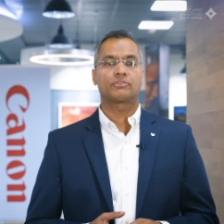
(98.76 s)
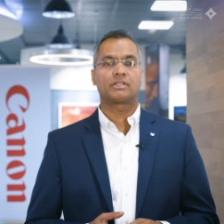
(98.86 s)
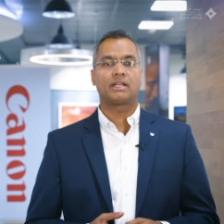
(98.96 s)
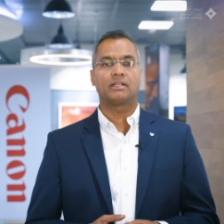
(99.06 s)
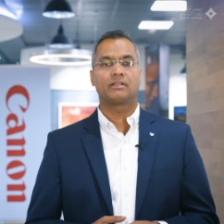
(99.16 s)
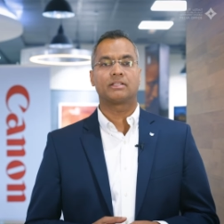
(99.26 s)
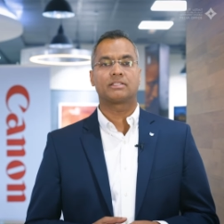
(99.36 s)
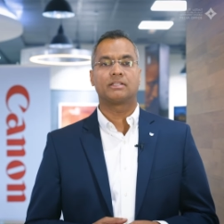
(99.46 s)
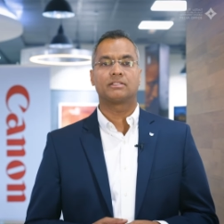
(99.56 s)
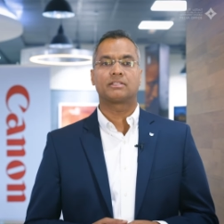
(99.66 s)
of stranded
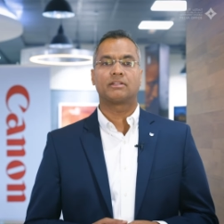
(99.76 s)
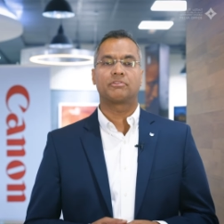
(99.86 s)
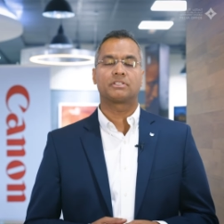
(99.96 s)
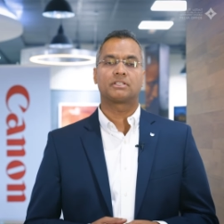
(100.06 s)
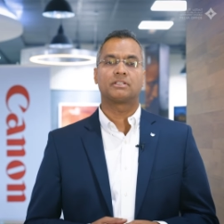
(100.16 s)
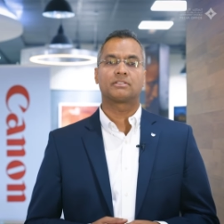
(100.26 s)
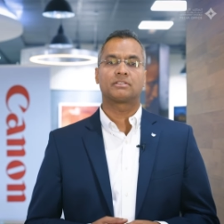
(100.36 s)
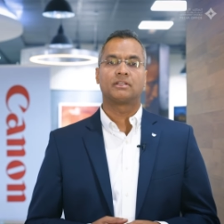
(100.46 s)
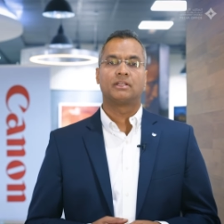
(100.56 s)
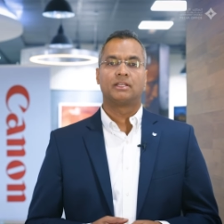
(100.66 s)
residents and visitors,
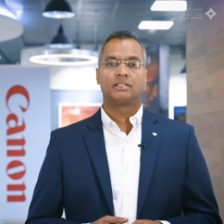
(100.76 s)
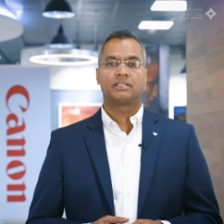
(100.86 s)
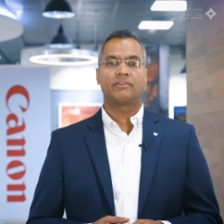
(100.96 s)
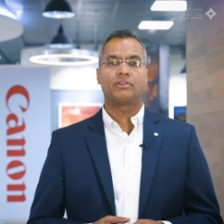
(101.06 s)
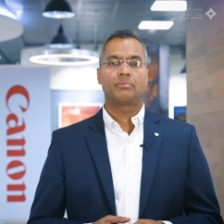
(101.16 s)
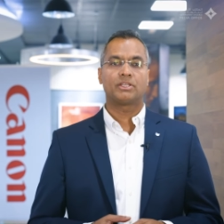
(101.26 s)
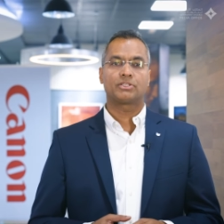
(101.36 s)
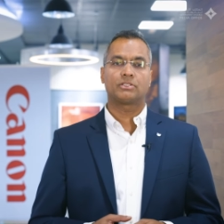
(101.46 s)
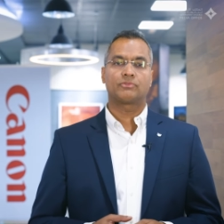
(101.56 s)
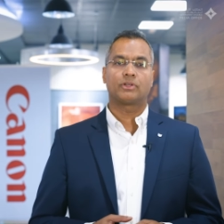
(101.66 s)
safety
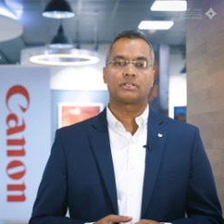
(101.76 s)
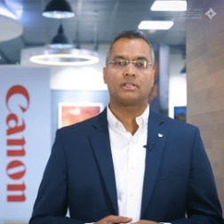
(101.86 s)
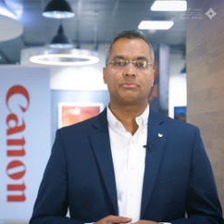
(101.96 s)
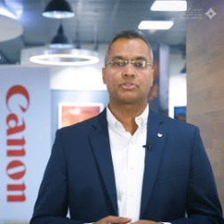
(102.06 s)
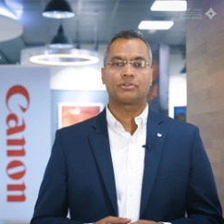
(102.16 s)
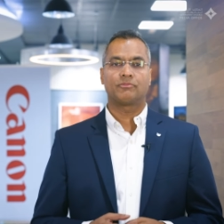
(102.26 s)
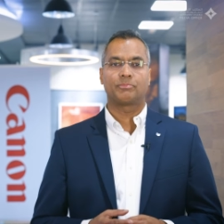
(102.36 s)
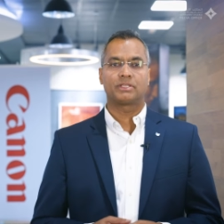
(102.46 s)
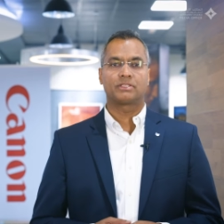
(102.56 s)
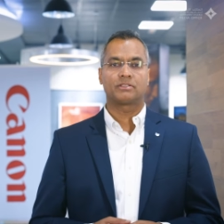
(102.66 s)
measures for resumption of
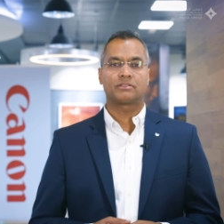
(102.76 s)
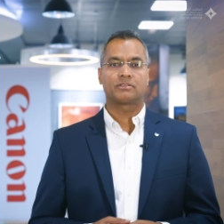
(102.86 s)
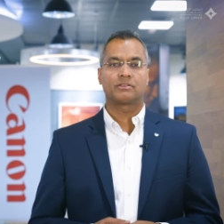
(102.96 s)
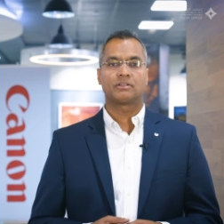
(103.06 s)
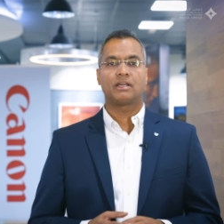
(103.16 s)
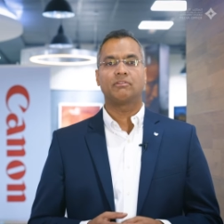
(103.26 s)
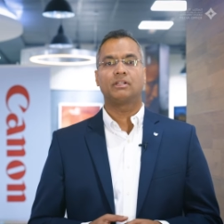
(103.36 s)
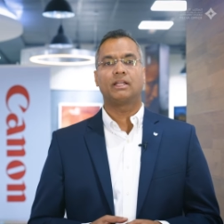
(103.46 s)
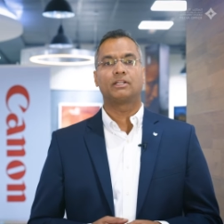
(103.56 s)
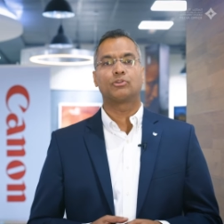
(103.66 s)
business,
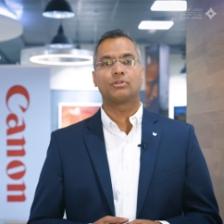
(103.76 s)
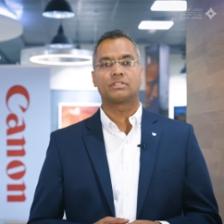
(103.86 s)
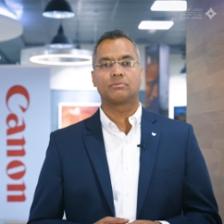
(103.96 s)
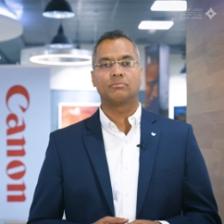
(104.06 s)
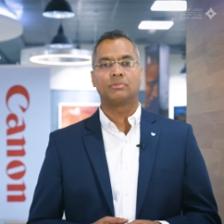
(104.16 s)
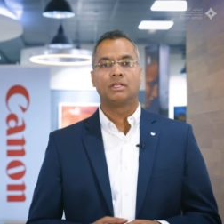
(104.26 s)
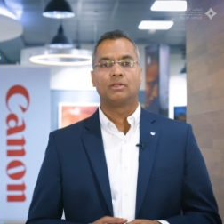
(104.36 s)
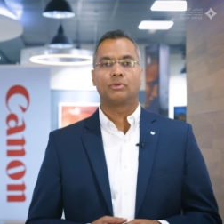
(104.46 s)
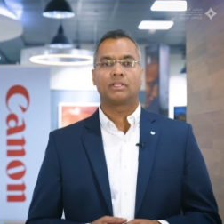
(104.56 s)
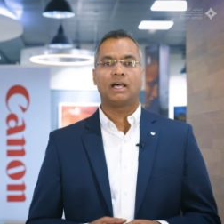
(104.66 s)
travel and tourism
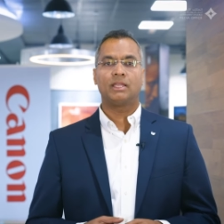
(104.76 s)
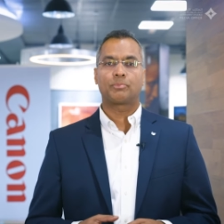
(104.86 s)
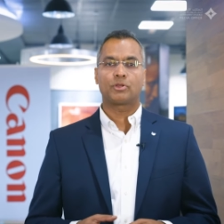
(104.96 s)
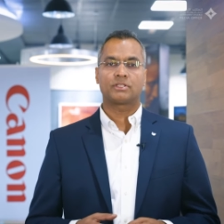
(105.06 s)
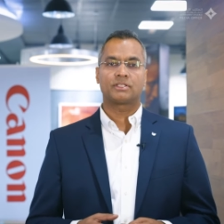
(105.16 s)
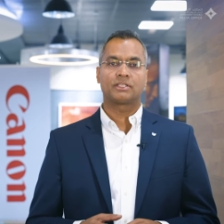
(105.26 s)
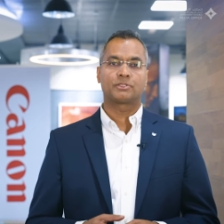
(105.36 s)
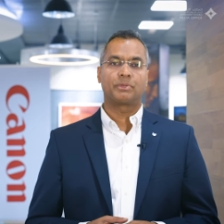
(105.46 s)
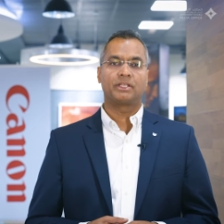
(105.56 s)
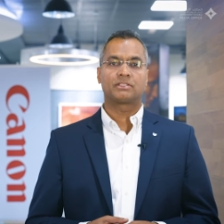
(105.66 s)
with high processing
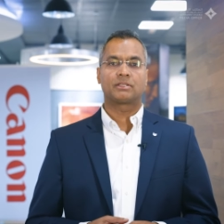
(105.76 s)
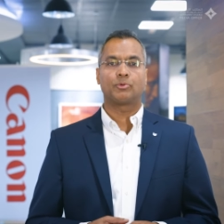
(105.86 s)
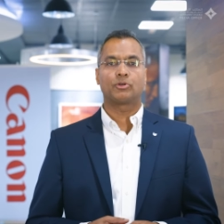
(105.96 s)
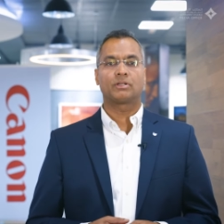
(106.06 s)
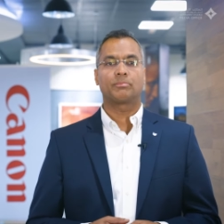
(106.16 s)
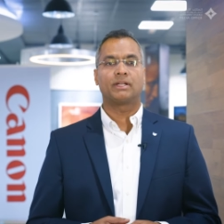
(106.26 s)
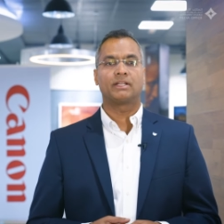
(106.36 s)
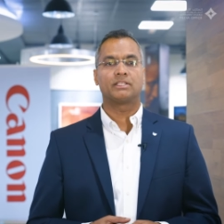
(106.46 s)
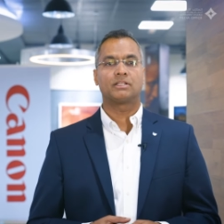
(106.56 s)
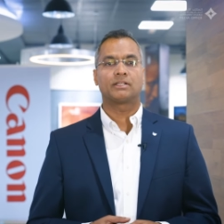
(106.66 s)
speeds supported by
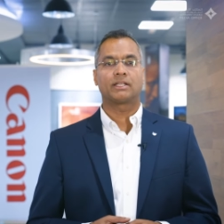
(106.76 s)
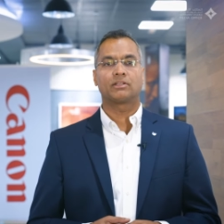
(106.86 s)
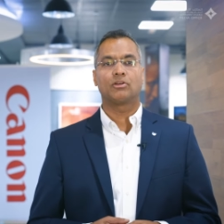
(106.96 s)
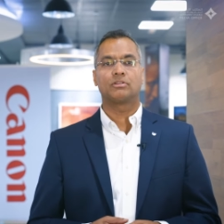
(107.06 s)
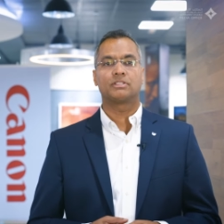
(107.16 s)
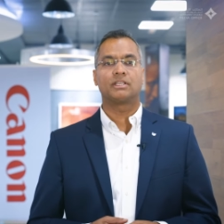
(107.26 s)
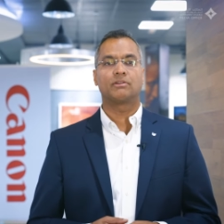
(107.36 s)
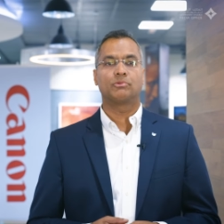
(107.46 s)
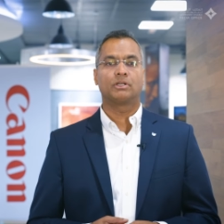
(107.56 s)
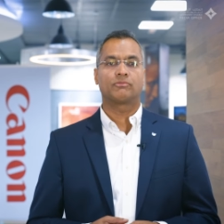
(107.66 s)
digital technology
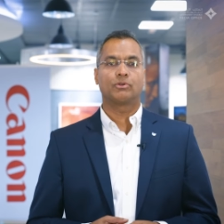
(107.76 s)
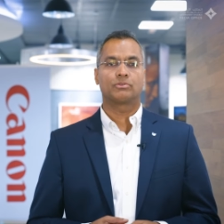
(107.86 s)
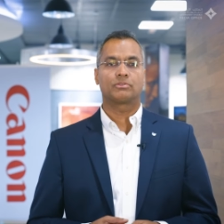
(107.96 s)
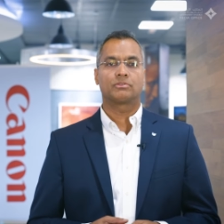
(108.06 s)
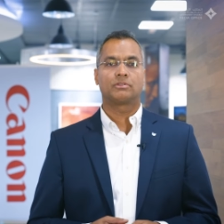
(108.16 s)
and workflows.